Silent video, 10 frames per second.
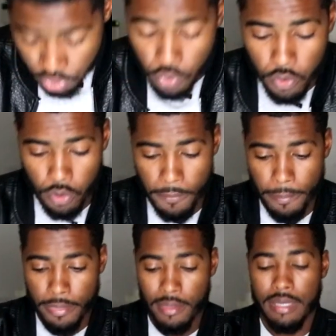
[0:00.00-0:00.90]
school.
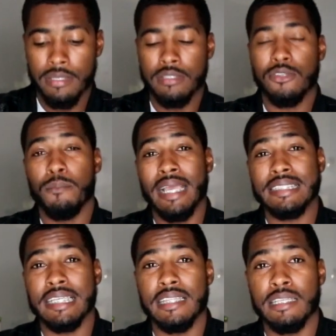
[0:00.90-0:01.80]
So
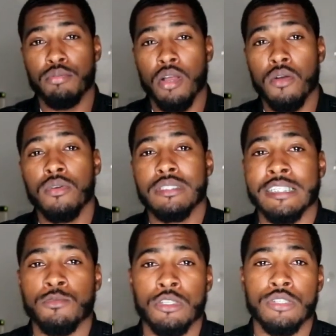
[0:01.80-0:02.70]
basically, bro,
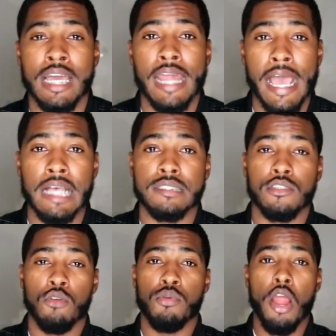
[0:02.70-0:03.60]
this is what you got to
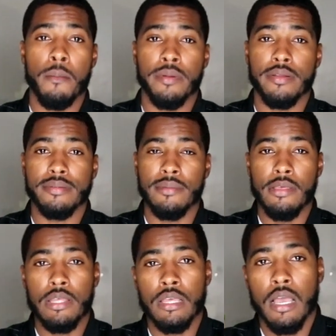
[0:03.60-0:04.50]
ask your barber.
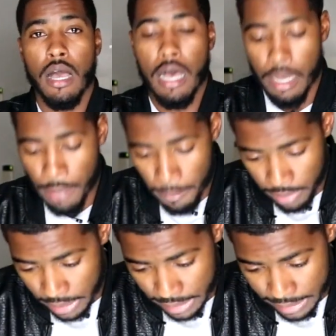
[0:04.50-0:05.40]
Um, I'm
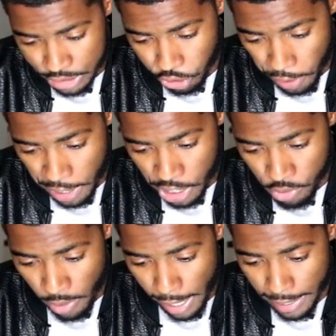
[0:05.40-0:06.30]
looking at your
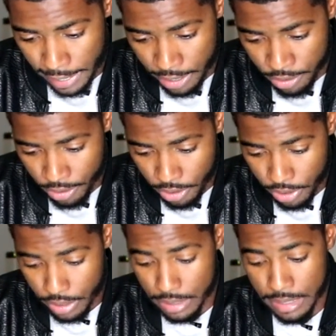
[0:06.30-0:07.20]
hair right here.
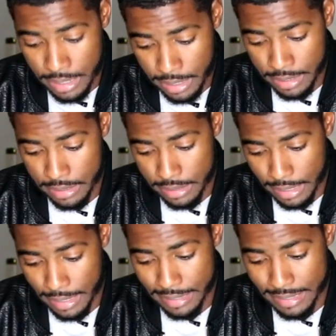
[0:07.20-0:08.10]
This
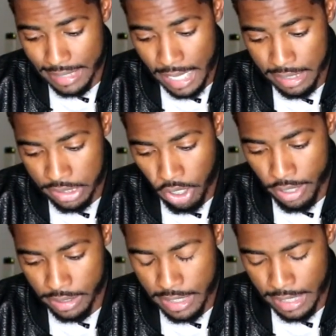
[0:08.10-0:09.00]
is not a
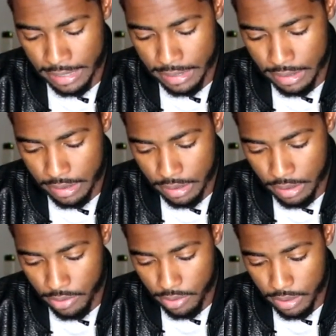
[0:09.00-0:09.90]
dark cut.
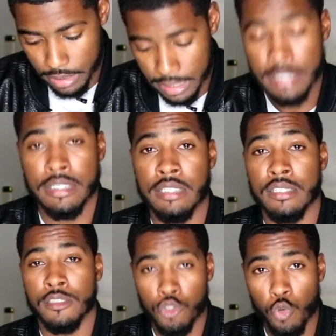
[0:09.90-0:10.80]
This
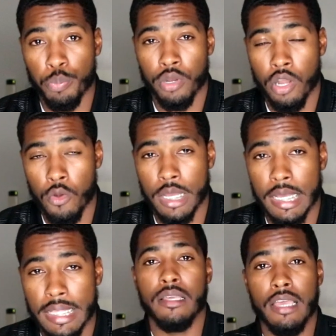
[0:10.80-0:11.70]
is a super low
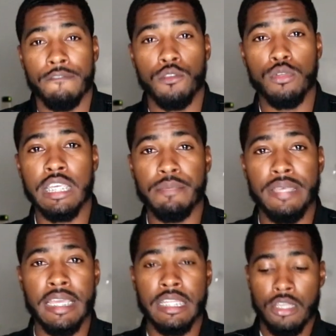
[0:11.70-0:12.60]
cut. If you
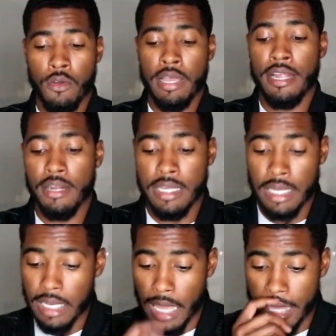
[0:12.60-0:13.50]
keep getting your hair
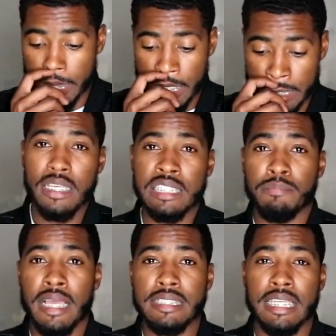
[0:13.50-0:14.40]
cut like this, it's
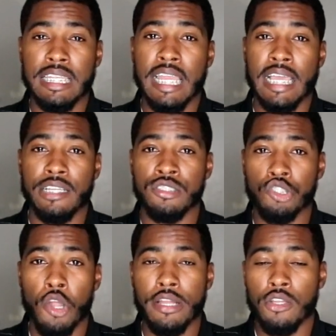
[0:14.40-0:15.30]
basically like you're
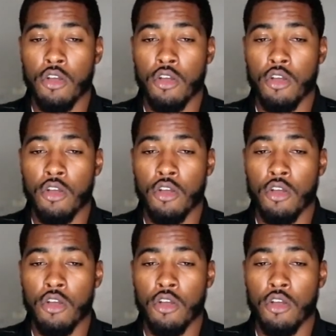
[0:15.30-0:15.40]
starting